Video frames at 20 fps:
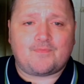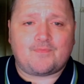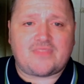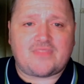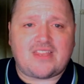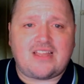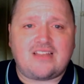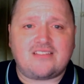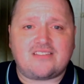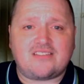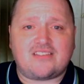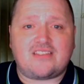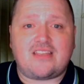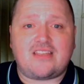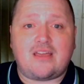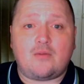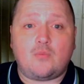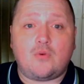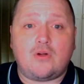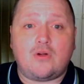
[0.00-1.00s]
as
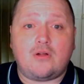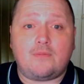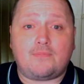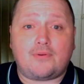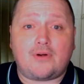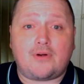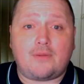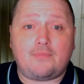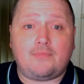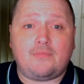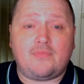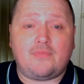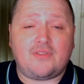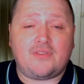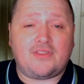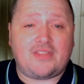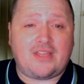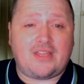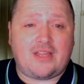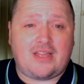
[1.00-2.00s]
there were
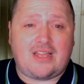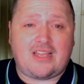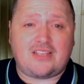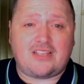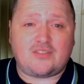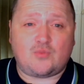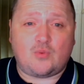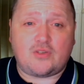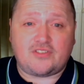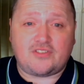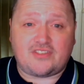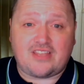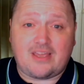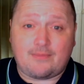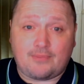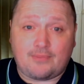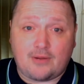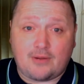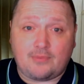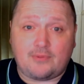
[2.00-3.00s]
as was their
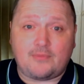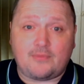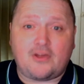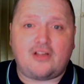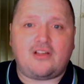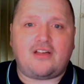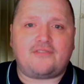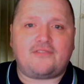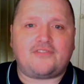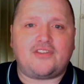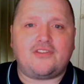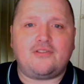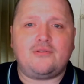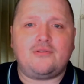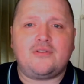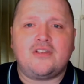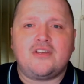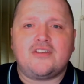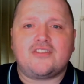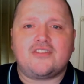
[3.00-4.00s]
problem all afternoon,
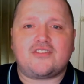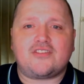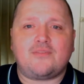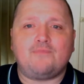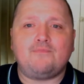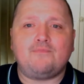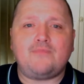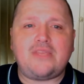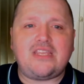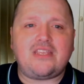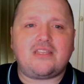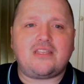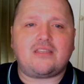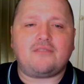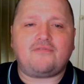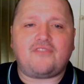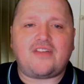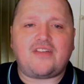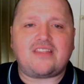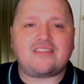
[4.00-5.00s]
some meek
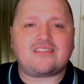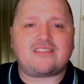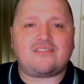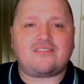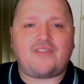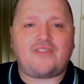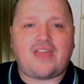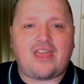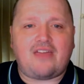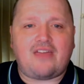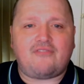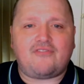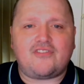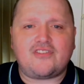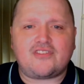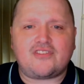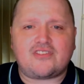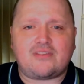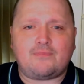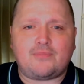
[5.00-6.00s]
defensive
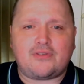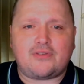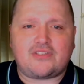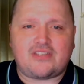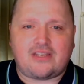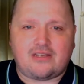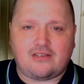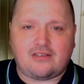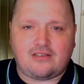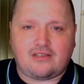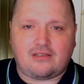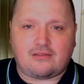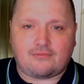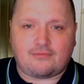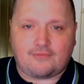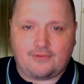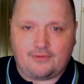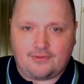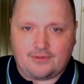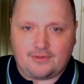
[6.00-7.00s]
efforts, in particular
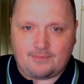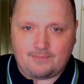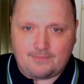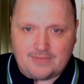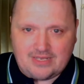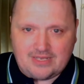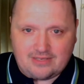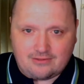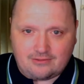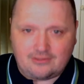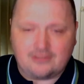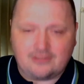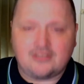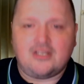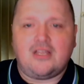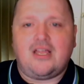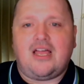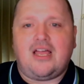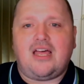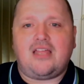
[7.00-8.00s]
through the middle,
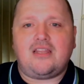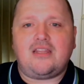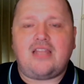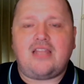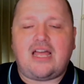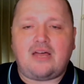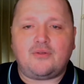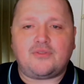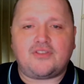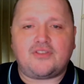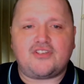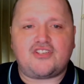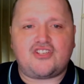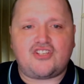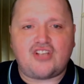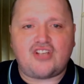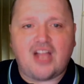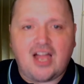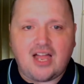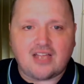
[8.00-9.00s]
allowed the
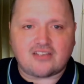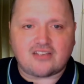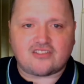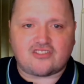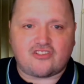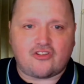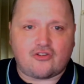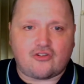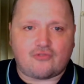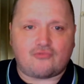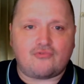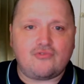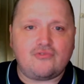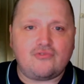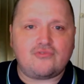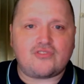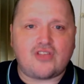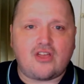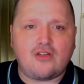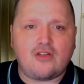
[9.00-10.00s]
Sharks to
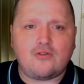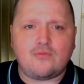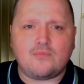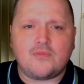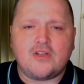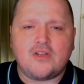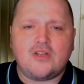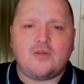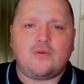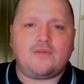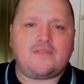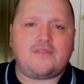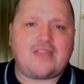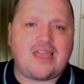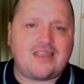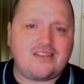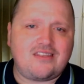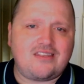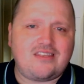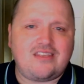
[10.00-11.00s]
cruise home with
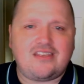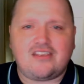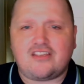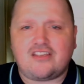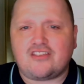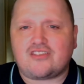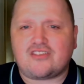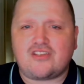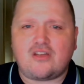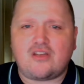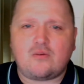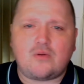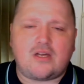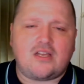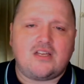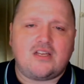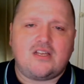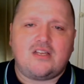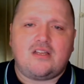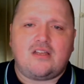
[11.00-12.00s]
Kennedy and Katoa
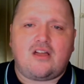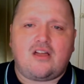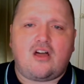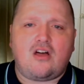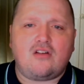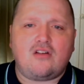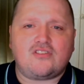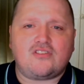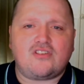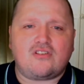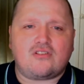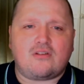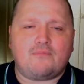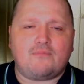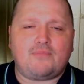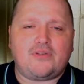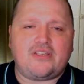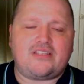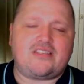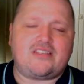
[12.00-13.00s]
also
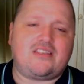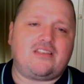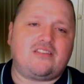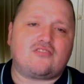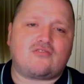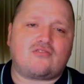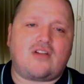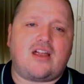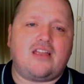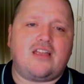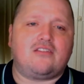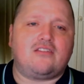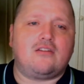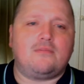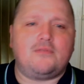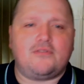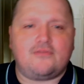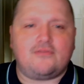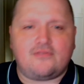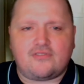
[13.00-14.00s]
completing try
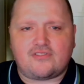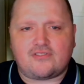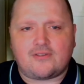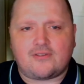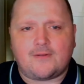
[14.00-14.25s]
doubles.